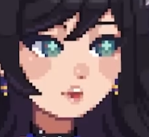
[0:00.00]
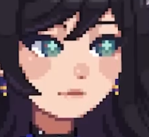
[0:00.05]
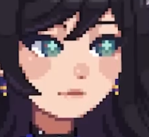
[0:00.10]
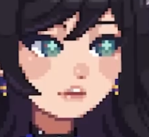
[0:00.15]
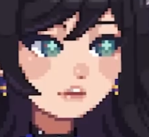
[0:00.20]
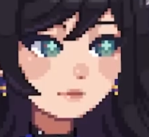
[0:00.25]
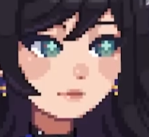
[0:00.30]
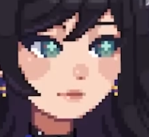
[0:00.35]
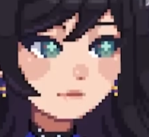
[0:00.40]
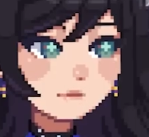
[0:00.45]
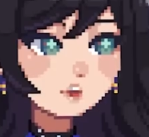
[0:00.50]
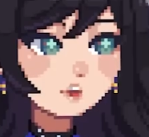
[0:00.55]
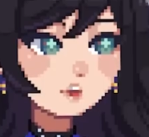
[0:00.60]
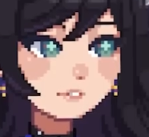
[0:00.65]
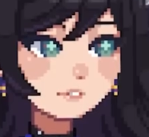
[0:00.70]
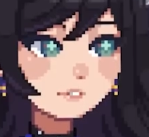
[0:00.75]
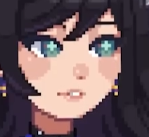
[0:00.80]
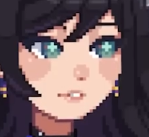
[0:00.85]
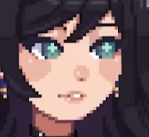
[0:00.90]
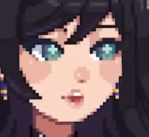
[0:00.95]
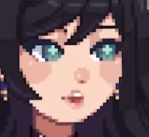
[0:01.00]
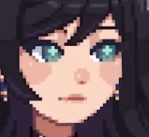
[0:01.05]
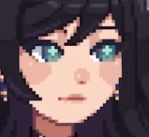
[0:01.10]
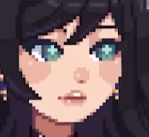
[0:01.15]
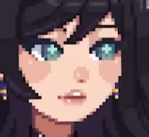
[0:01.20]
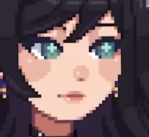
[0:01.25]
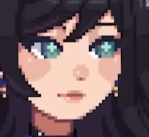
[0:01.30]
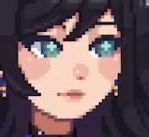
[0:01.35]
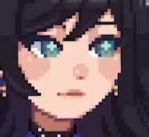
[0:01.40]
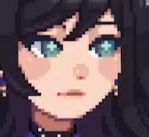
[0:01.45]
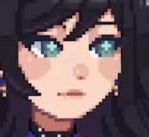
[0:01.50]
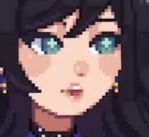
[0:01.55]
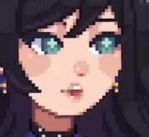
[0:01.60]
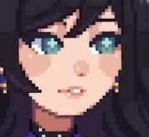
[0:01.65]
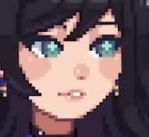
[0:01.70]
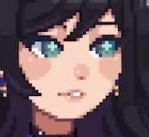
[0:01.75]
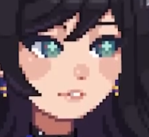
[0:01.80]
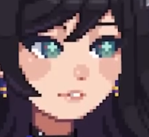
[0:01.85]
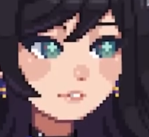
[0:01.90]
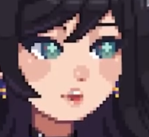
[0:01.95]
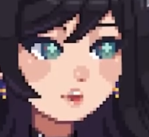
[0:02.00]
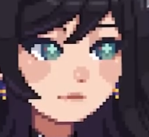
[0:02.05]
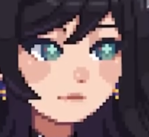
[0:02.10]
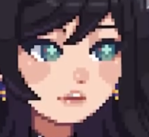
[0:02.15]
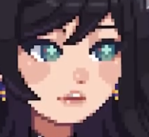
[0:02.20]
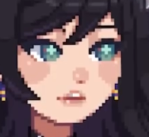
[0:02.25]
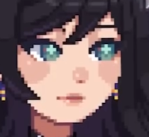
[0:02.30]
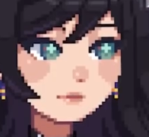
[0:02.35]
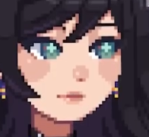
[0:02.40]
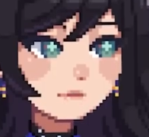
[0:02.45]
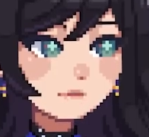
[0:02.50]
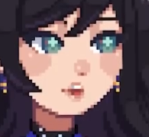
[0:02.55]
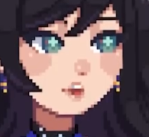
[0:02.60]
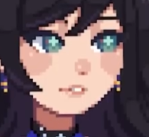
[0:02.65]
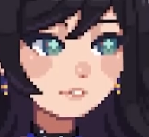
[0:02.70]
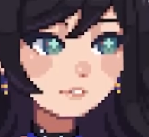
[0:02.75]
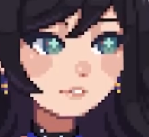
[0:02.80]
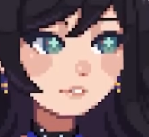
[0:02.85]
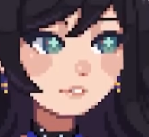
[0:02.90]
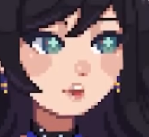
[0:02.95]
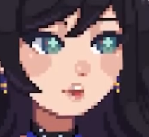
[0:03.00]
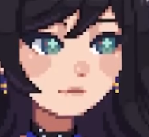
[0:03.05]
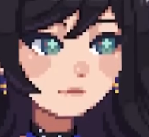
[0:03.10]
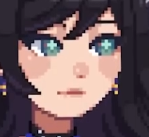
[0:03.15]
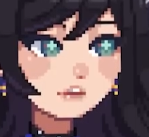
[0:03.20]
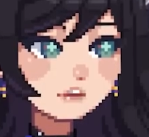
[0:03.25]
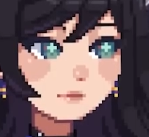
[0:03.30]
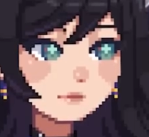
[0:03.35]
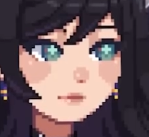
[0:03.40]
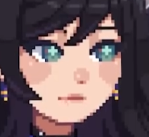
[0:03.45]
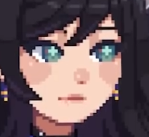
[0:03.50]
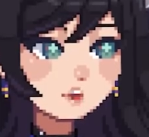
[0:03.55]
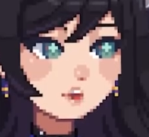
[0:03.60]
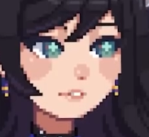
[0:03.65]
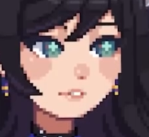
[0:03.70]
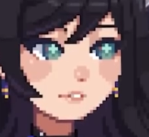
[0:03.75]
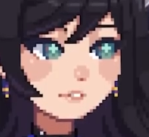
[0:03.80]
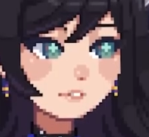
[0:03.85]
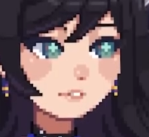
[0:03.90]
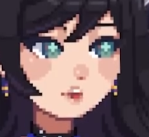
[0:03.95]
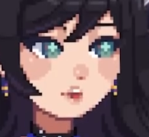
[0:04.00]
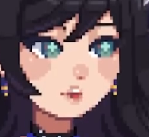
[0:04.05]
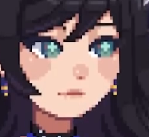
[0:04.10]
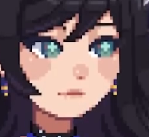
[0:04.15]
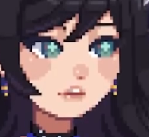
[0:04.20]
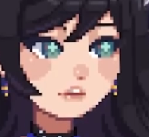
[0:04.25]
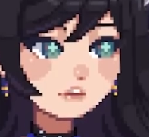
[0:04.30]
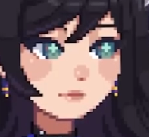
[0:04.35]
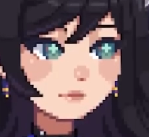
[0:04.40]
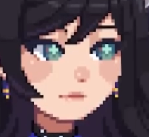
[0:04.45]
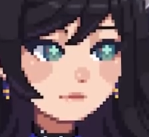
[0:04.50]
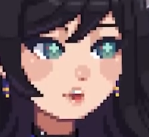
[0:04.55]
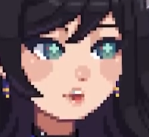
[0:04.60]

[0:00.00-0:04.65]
I'm not mistaken, yeah, his E2 Eidolon's actually pretty nice because then you're going to be able